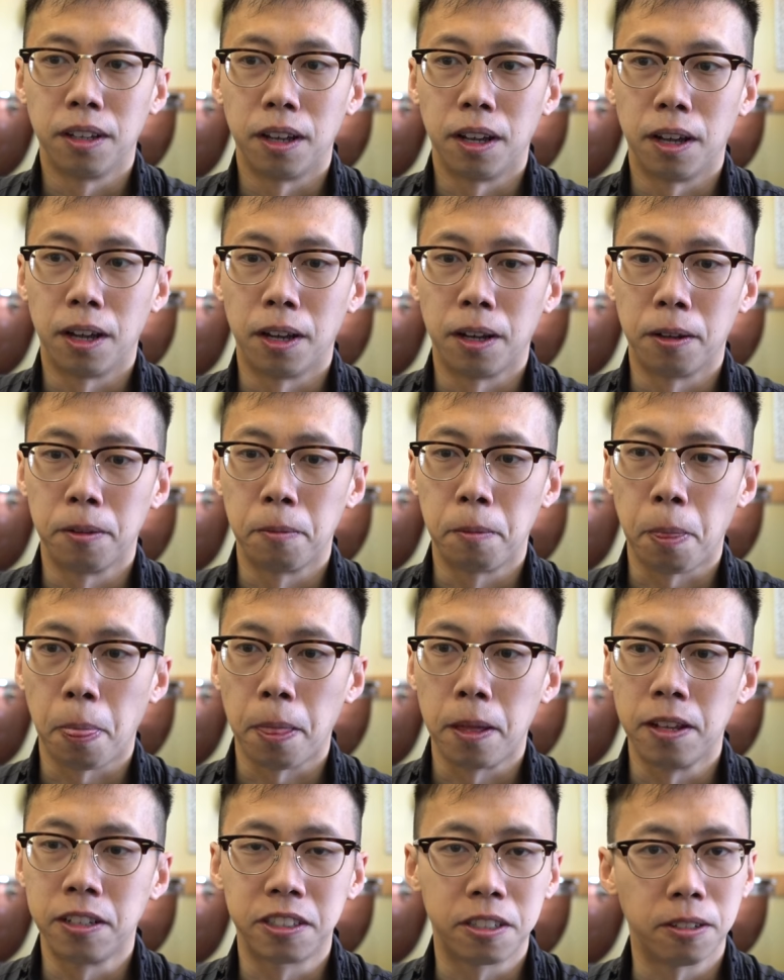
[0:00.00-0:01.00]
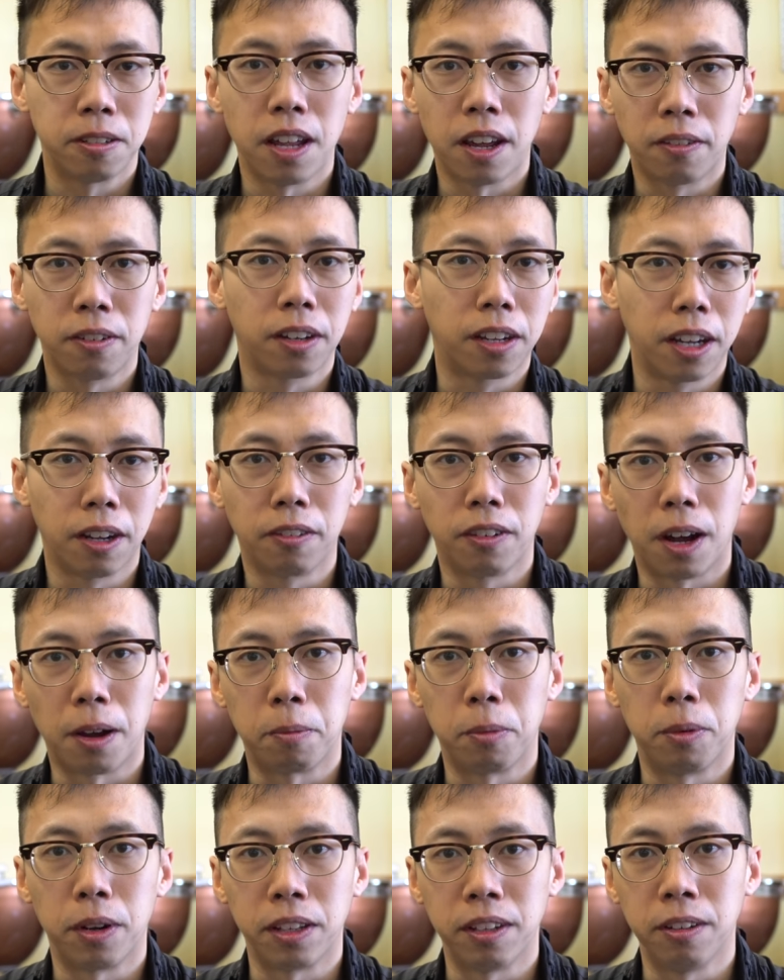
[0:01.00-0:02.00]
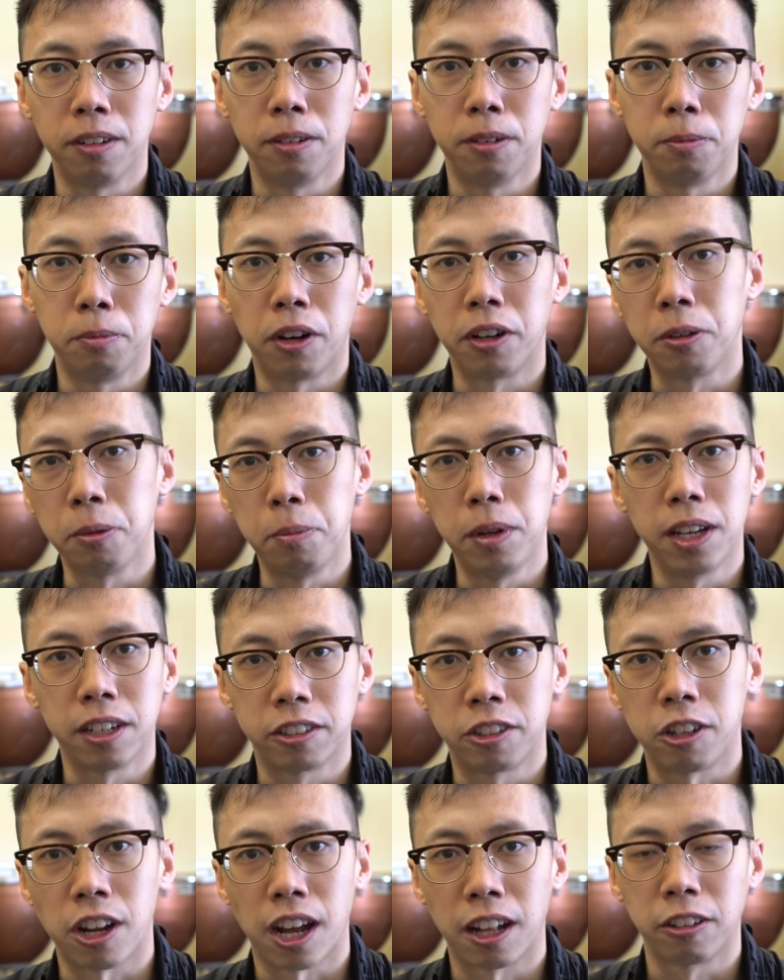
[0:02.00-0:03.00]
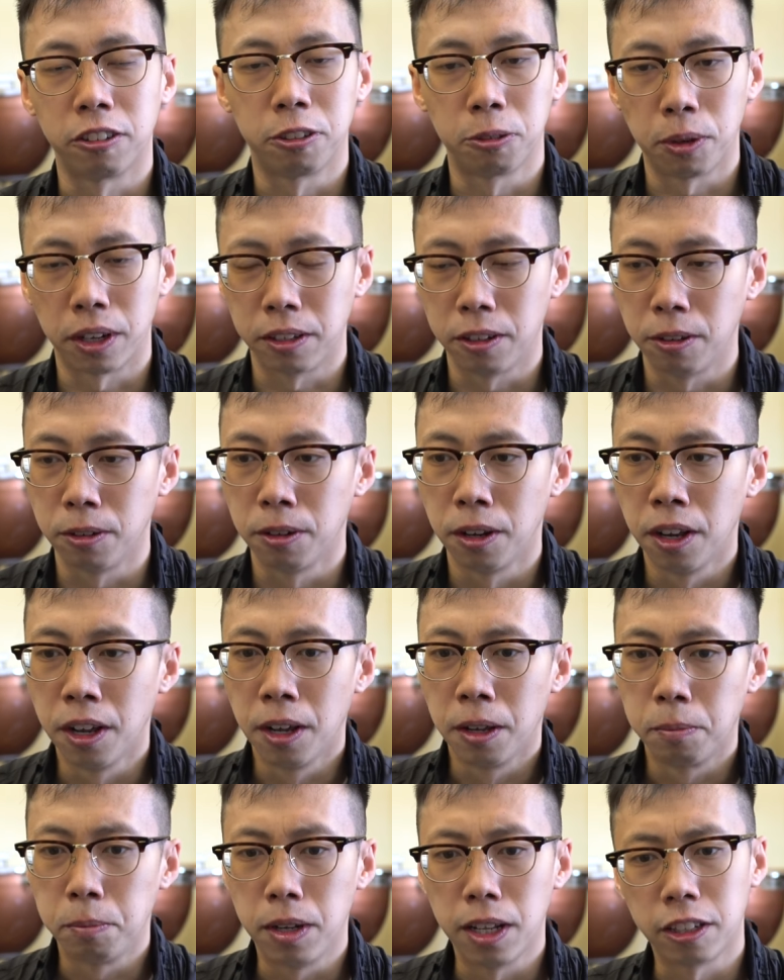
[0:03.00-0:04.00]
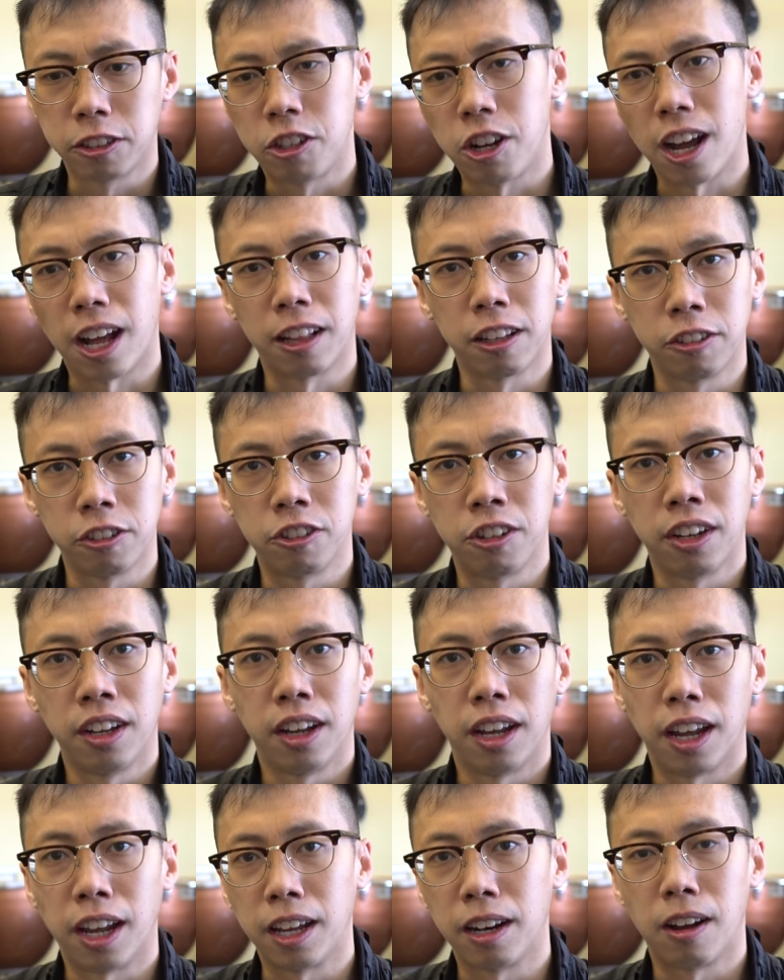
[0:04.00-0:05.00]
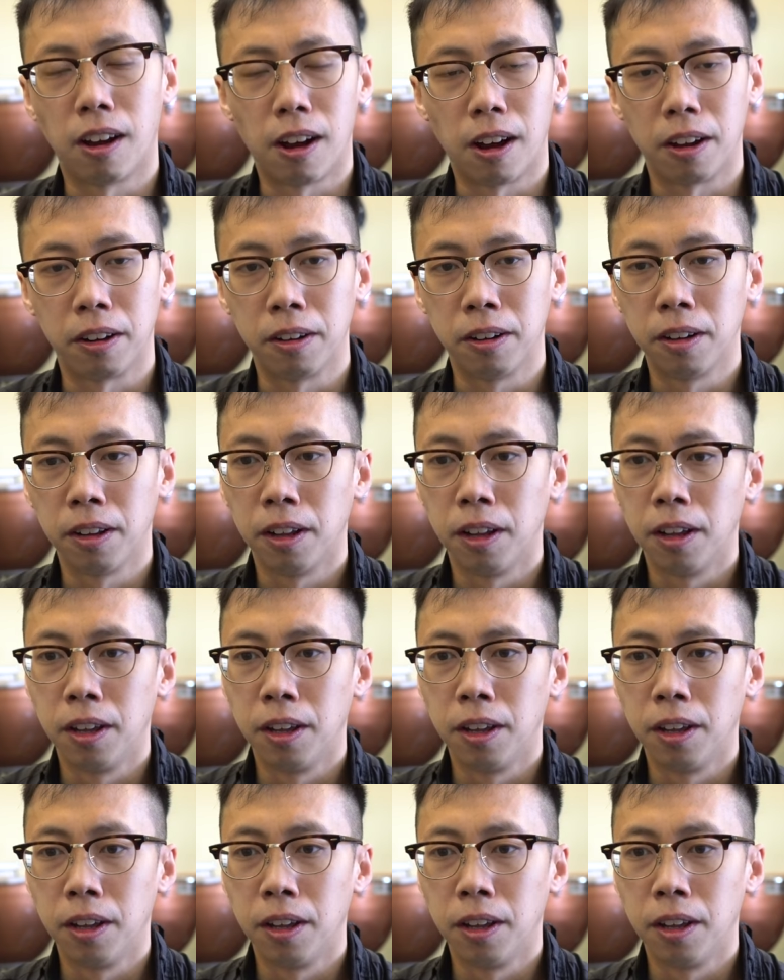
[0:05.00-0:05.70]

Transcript: to never give up when you meet a challenge. When you meet a challenge head on,